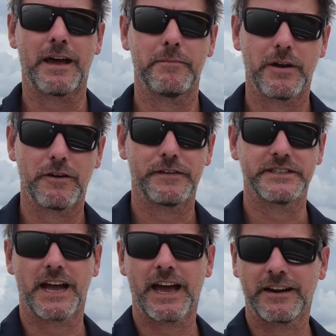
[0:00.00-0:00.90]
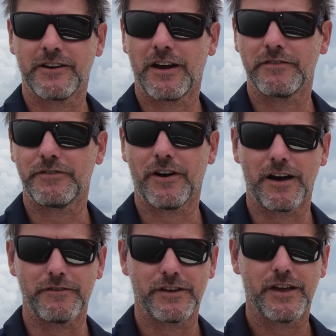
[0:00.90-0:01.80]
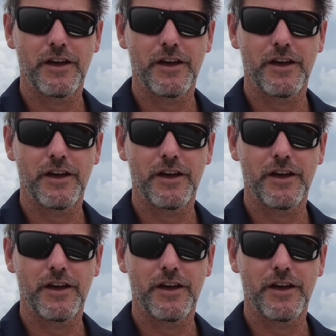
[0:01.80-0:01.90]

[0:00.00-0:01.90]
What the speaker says: our Mary Fisher 895.